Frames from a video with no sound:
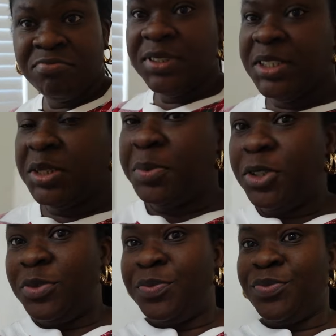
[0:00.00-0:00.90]

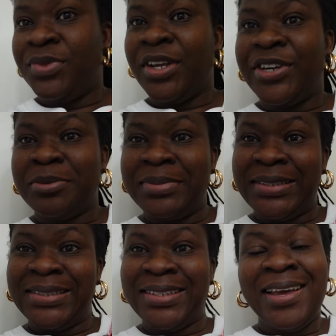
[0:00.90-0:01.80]
Simple
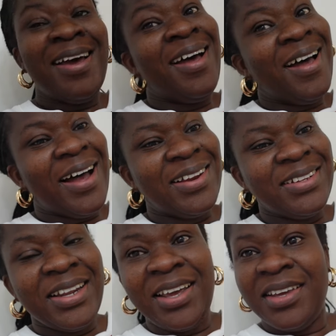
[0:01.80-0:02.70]
Christmas
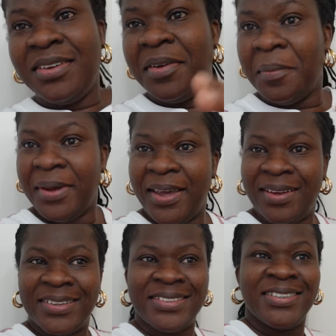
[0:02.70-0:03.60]
holiday, but
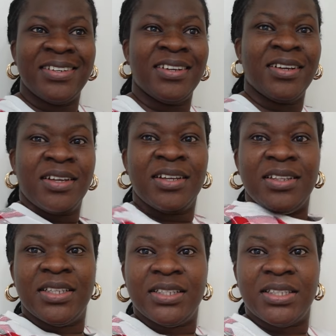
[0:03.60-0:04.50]
yeah,
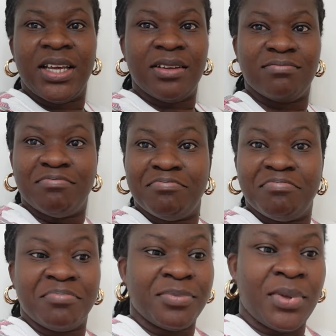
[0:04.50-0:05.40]
this is it.
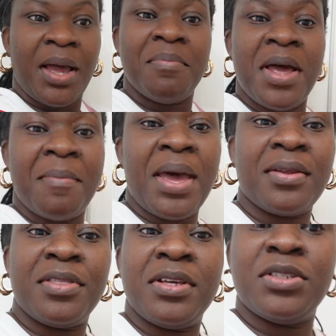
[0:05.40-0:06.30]
I'm not mad
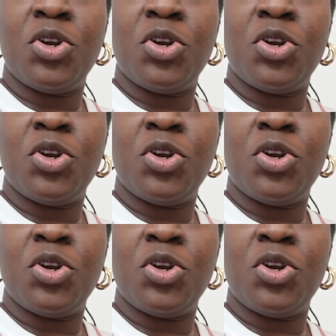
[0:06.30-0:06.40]
at this at